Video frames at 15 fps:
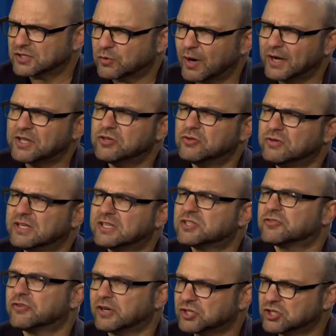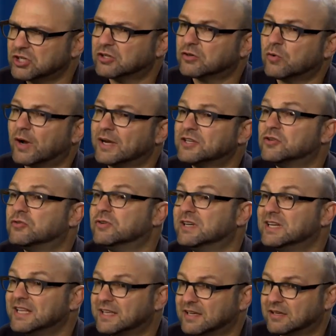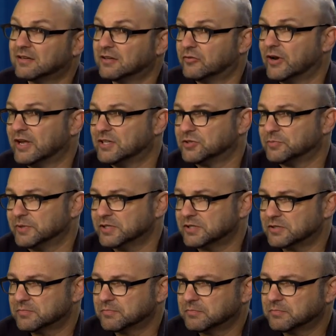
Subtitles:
quite a unique structure and quite unique arrangements.